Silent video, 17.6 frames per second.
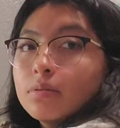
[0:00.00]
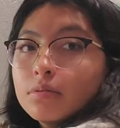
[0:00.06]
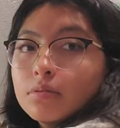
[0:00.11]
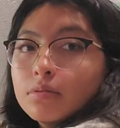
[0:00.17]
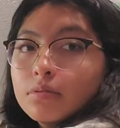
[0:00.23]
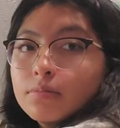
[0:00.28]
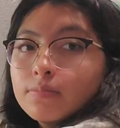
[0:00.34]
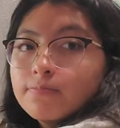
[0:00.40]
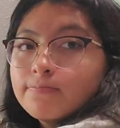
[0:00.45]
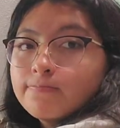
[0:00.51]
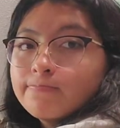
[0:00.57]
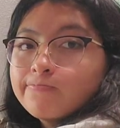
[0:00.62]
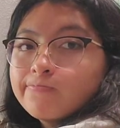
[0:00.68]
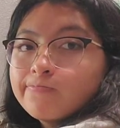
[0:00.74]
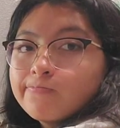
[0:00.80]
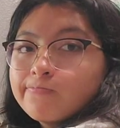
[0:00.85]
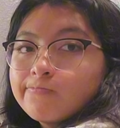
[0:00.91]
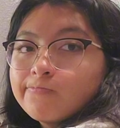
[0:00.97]

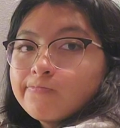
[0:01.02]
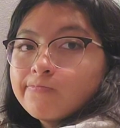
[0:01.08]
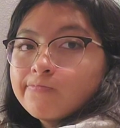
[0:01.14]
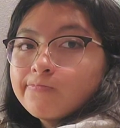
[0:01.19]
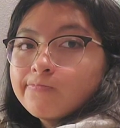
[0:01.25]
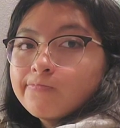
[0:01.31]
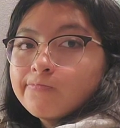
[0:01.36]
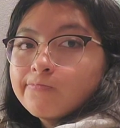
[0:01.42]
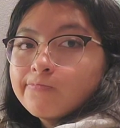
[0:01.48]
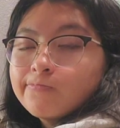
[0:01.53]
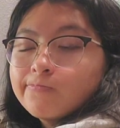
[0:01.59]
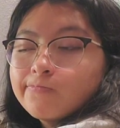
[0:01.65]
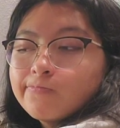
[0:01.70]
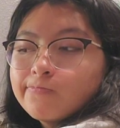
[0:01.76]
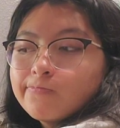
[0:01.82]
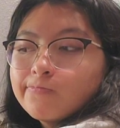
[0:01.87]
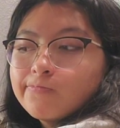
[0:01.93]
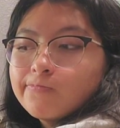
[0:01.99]

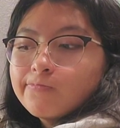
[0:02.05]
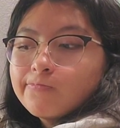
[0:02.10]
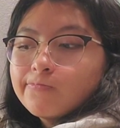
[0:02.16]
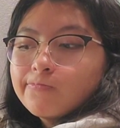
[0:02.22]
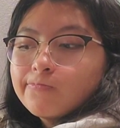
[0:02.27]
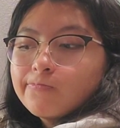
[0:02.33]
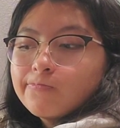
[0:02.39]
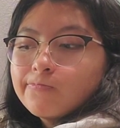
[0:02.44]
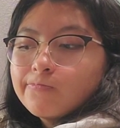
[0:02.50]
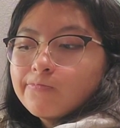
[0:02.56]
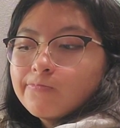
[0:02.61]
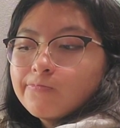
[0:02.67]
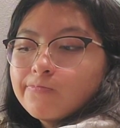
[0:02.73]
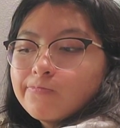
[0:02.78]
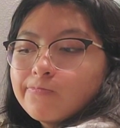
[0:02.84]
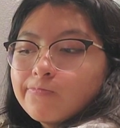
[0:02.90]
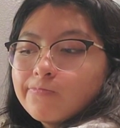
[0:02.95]
Nobody speaks.